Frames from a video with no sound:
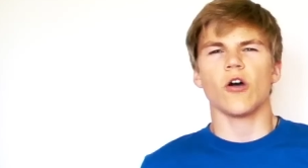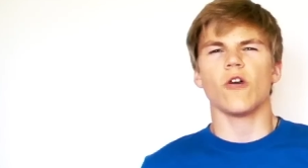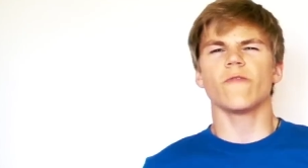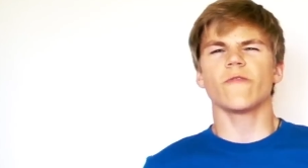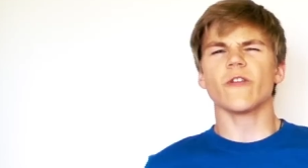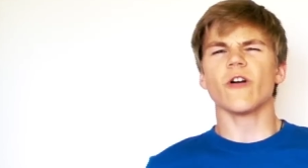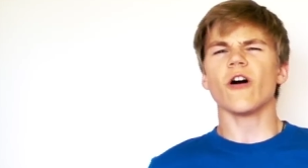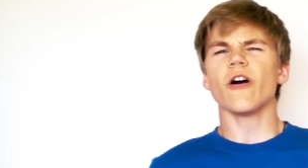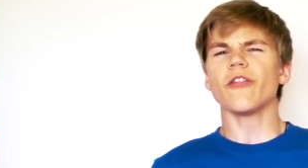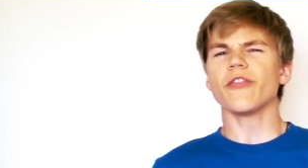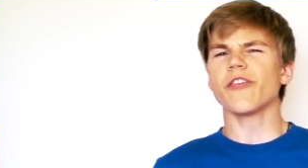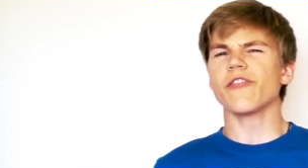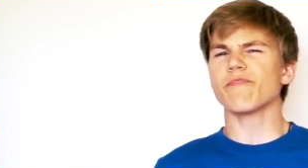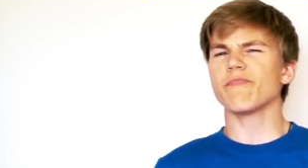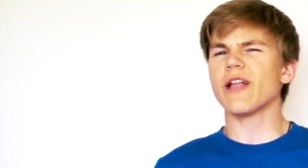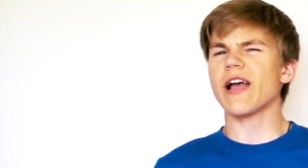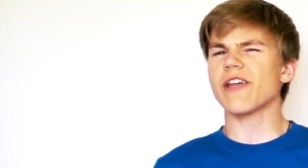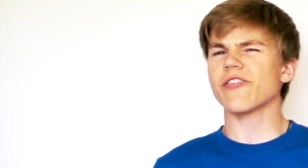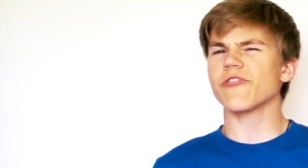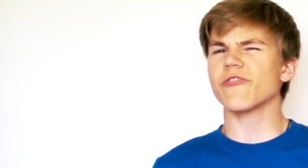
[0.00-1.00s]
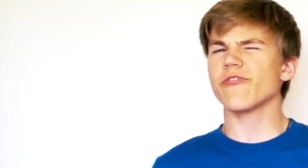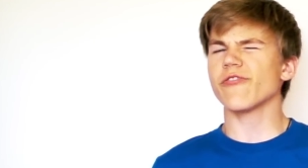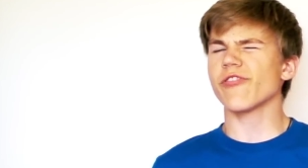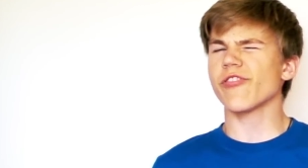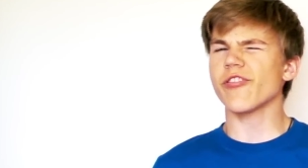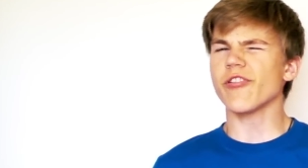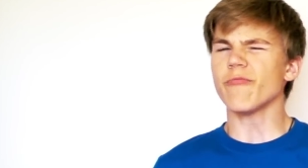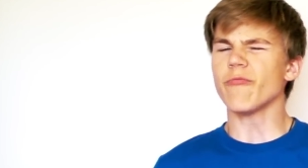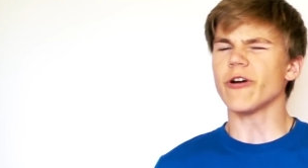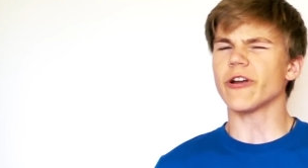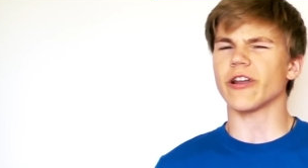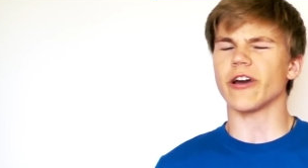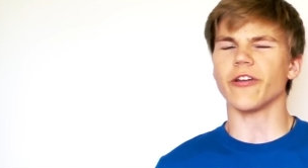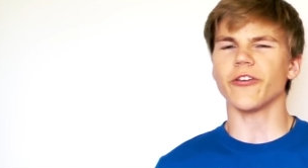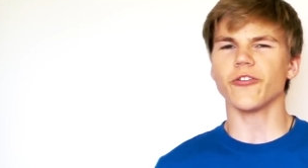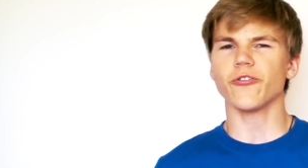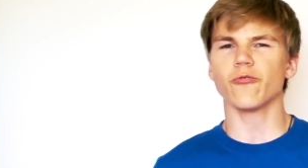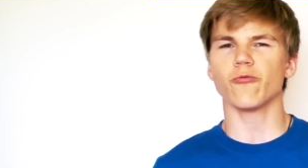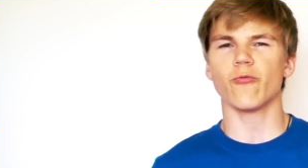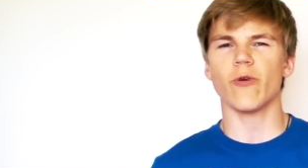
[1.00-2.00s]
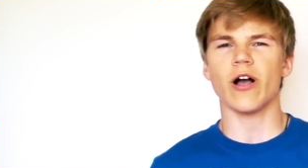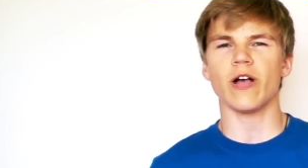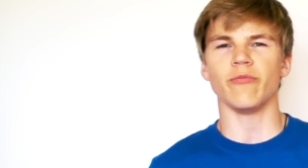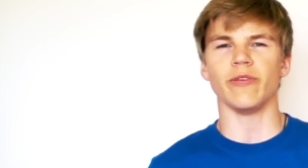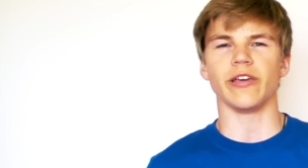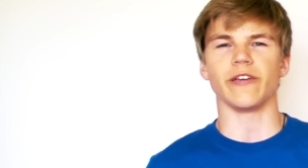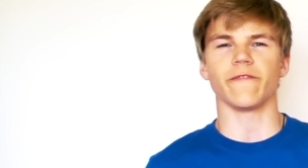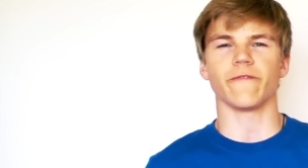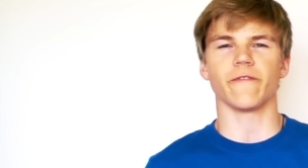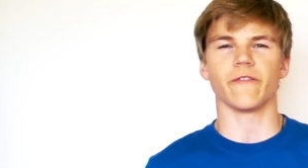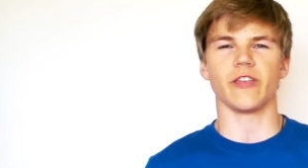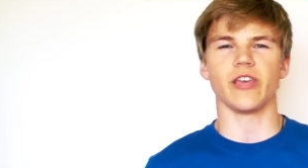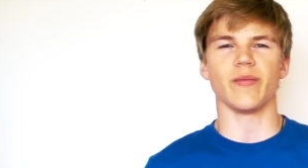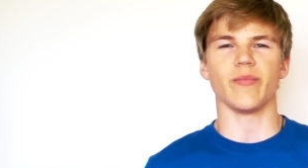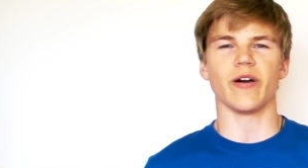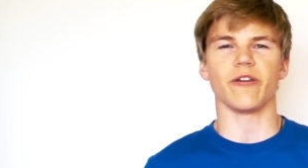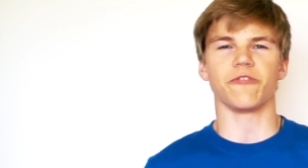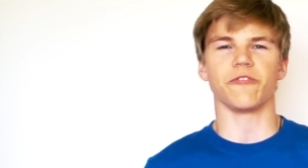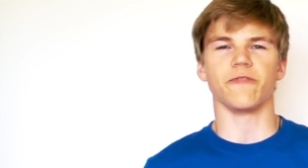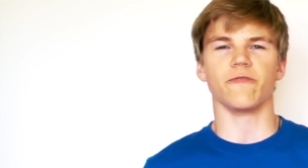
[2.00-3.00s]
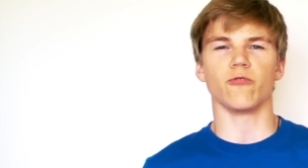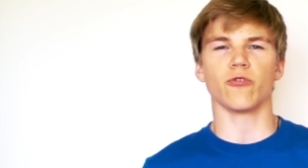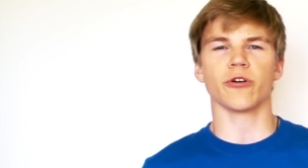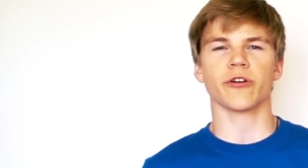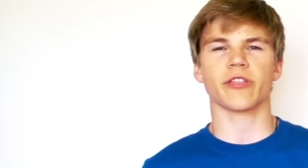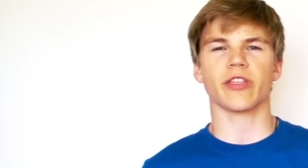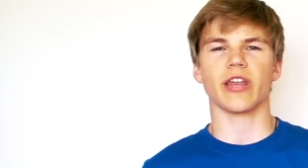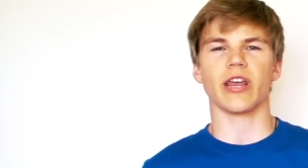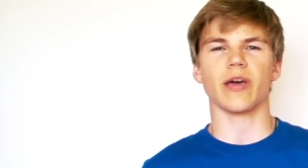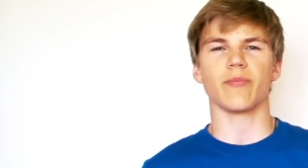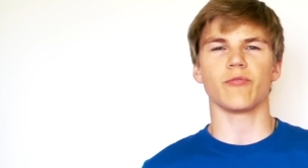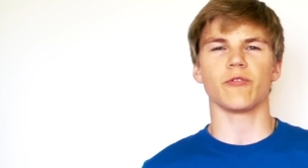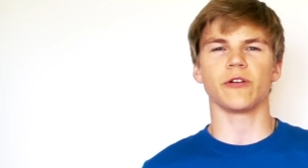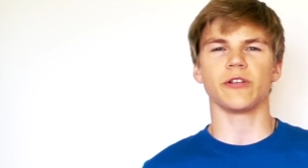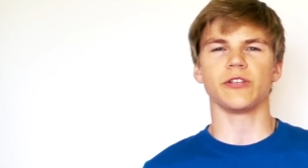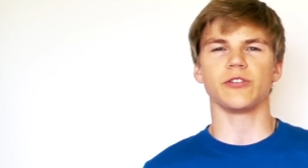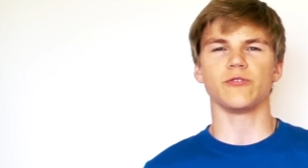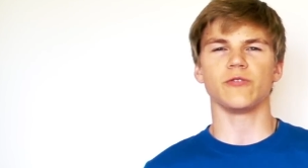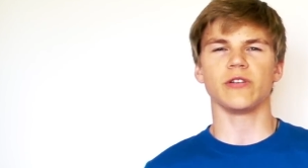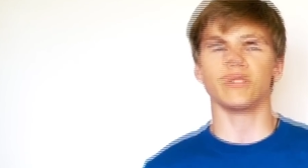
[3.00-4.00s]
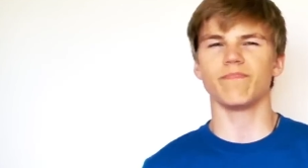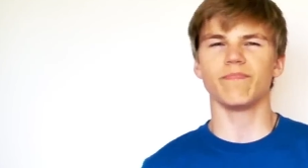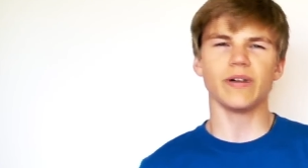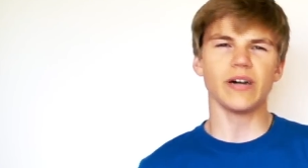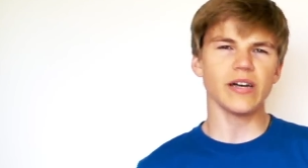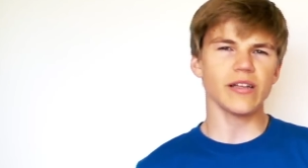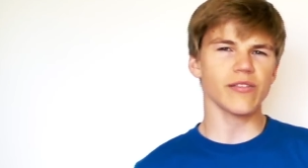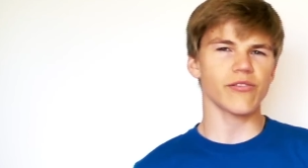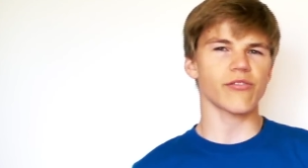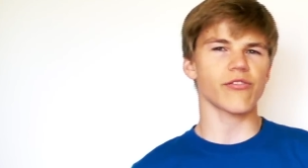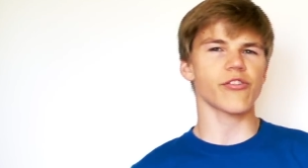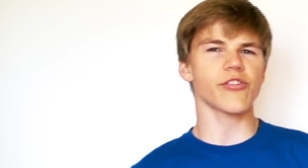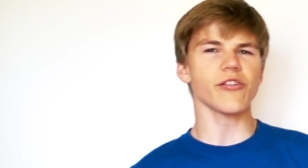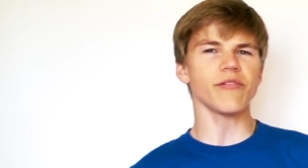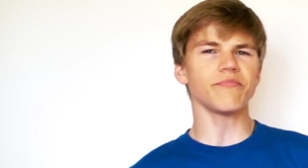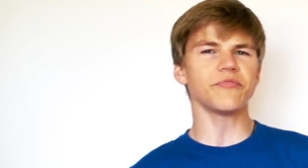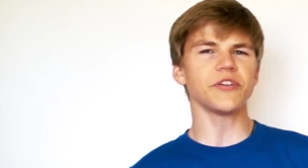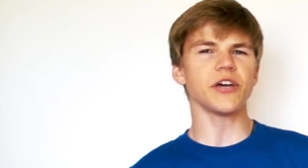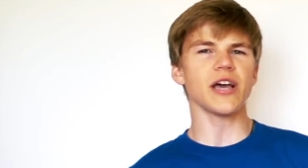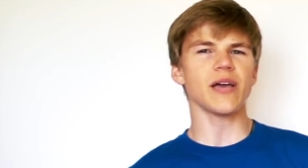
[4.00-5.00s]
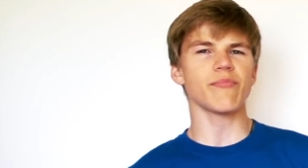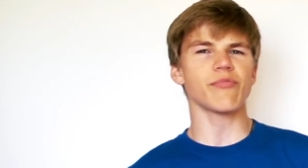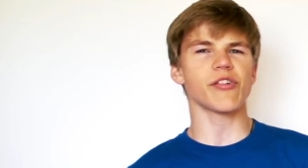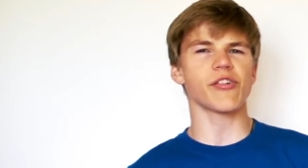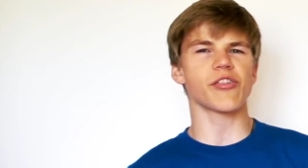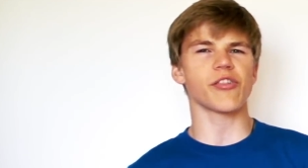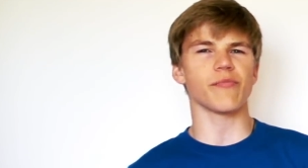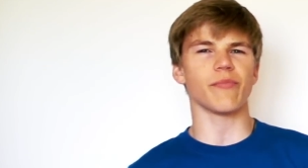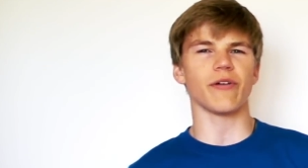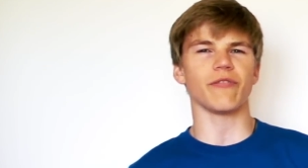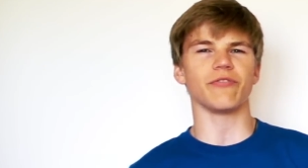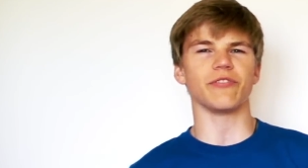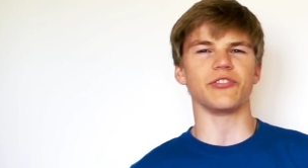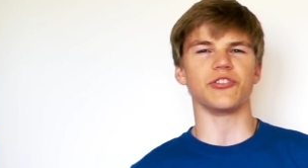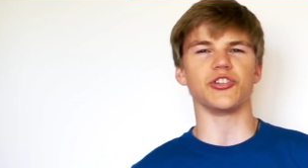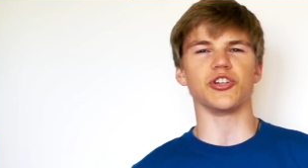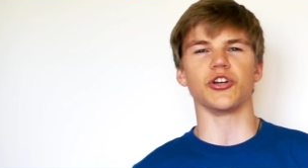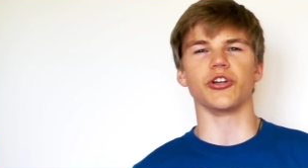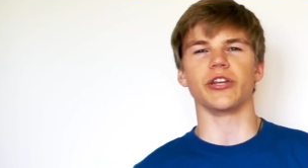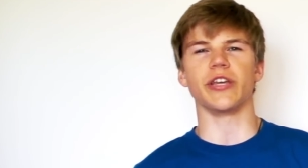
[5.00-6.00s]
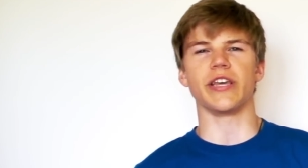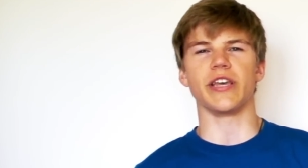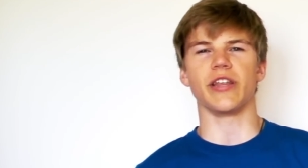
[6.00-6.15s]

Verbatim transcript: Overall, this blaster is somewhat underwhelming for the amount of work that I put into it, but sometimes it's about the journey